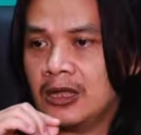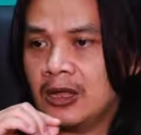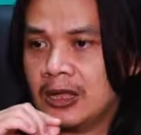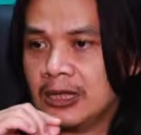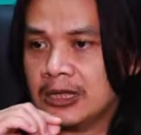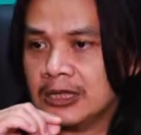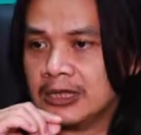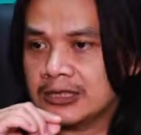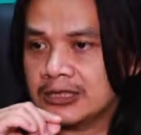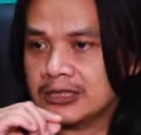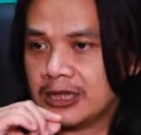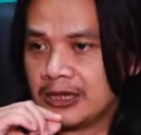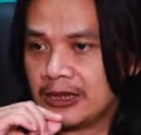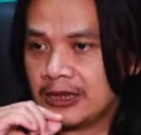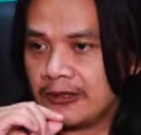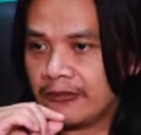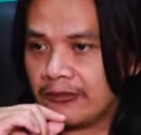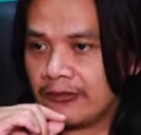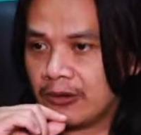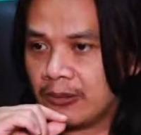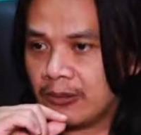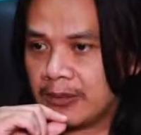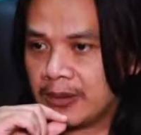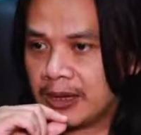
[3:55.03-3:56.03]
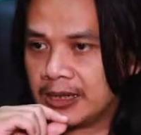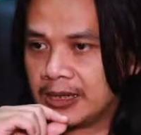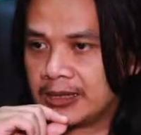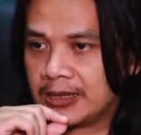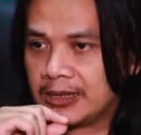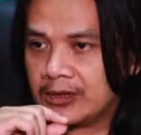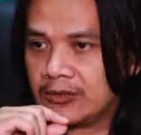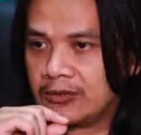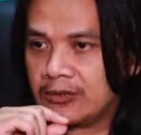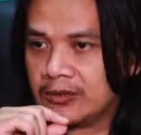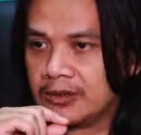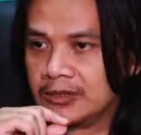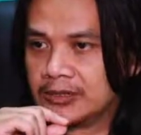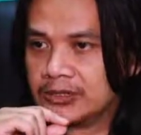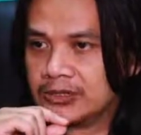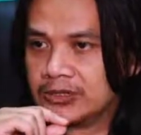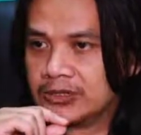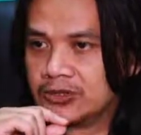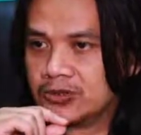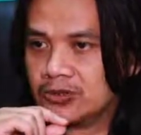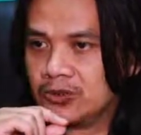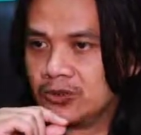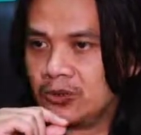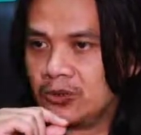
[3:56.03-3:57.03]
starting from n
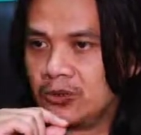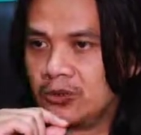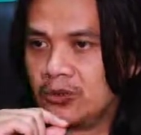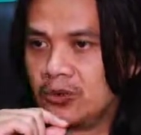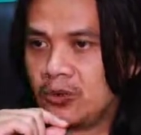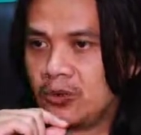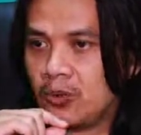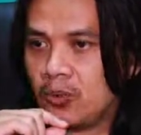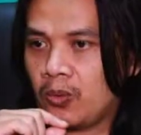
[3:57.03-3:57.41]
equals to